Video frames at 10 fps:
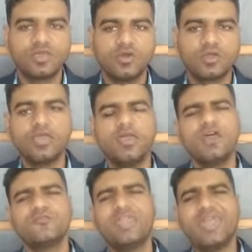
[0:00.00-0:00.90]
Okay,
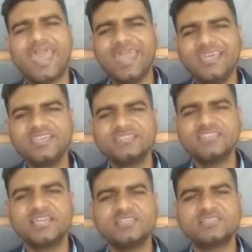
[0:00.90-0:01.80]
when any
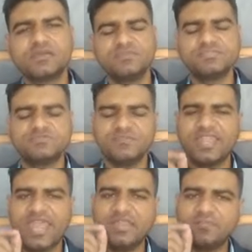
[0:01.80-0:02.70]
injury is means when
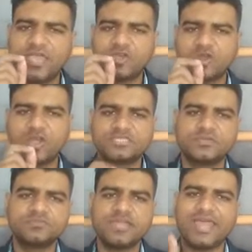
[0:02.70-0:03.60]
any
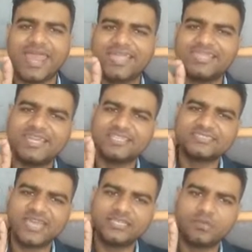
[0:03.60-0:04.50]
microorganism that enter
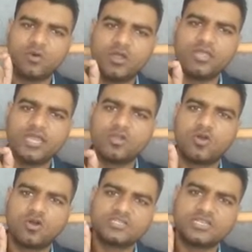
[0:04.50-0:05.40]
inside the body and
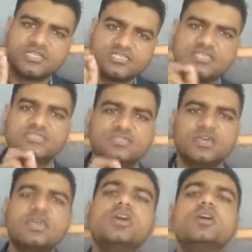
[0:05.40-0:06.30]
cause the disease,
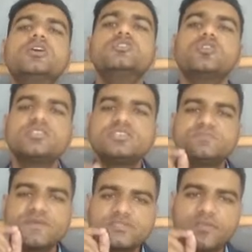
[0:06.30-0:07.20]
so this
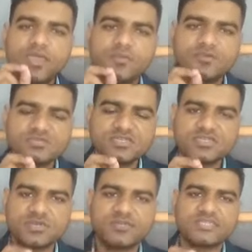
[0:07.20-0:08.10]
specific immune
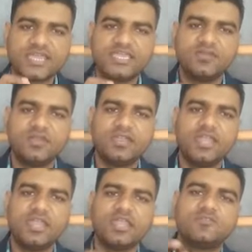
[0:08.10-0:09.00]
system is
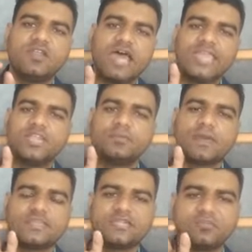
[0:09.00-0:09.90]
activated, it will identify
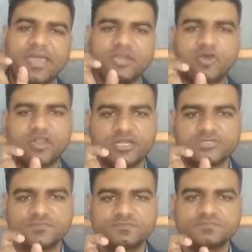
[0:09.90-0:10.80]
that
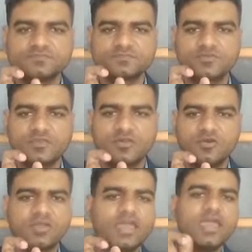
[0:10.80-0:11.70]
microorganism.
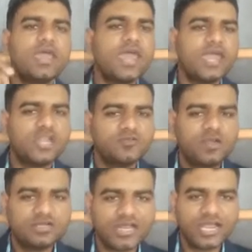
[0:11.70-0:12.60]
Okay, and it will
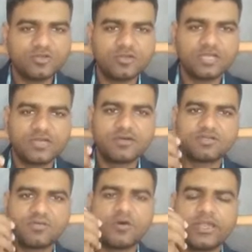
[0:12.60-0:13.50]
try to recover the
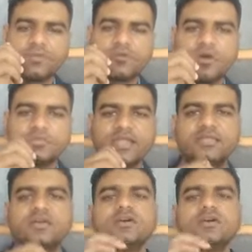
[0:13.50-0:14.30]
body from that